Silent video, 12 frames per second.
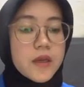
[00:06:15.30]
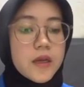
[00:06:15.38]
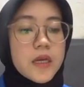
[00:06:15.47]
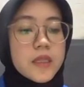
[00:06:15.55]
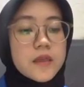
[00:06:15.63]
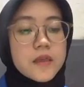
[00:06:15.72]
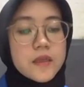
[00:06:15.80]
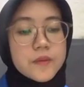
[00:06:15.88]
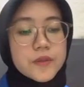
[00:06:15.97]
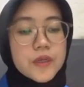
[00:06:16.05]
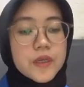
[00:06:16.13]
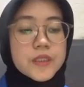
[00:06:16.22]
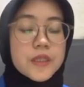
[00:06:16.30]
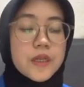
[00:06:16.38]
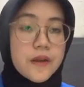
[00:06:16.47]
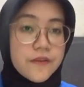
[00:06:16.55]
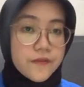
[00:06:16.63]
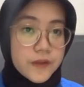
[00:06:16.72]
At the deep structure
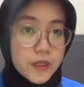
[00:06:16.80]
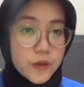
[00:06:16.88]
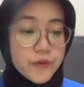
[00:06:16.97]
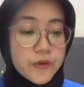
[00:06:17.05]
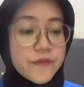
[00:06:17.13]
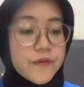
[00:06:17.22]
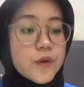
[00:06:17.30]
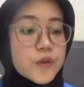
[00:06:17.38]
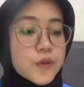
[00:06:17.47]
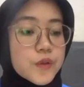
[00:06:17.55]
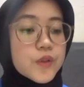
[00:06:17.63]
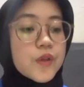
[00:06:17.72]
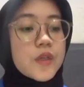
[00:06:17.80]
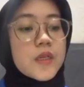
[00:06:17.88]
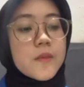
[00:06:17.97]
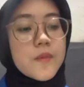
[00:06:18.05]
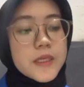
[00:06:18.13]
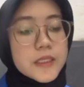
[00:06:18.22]
level, we focus on
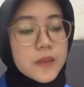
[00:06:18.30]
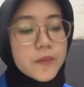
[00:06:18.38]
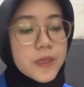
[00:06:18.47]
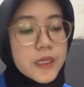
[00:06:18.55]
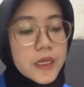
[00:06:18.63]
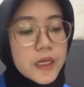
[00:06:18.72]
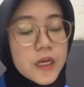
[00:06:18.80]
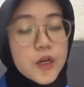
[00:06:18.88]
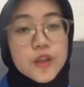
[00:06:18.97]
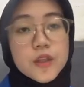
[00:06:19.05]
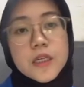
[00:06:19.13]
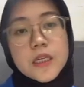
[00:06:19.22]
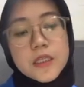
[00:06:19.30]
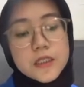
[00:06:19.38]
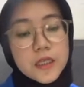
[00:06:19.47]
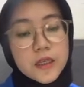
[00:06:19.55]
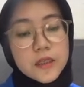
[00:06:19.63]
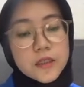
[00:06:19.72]
the basic meaning and not the
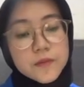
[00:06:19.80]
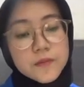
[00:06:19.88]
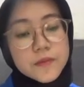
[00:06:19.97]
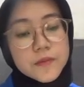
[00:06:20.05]
details.